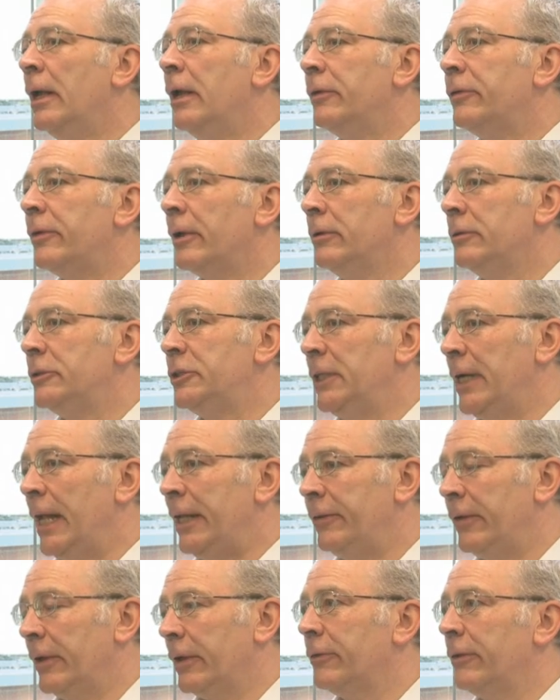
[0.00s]
So
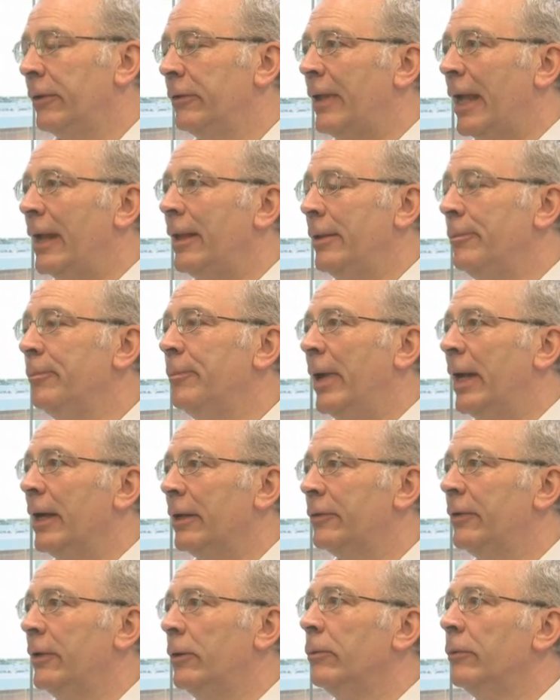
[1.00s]
genetics has had
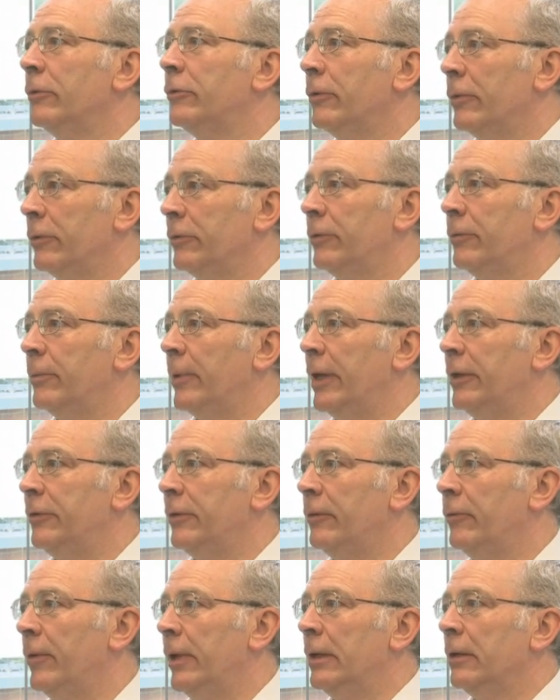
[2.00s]
impacts in all sorts of
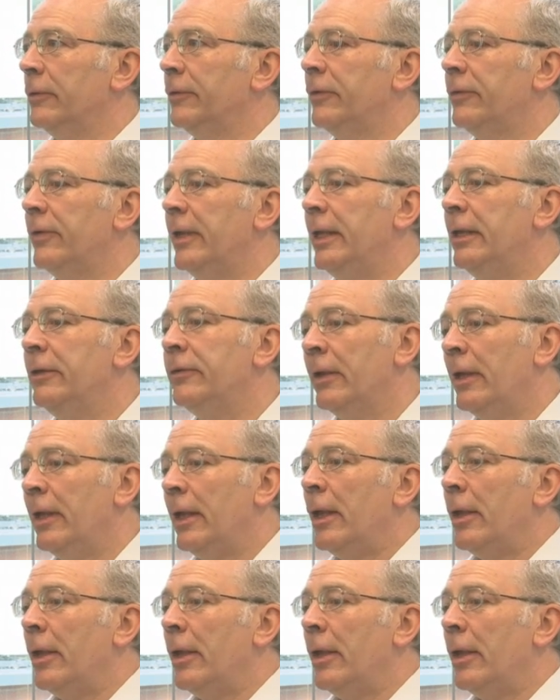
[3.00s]
ways in renal disease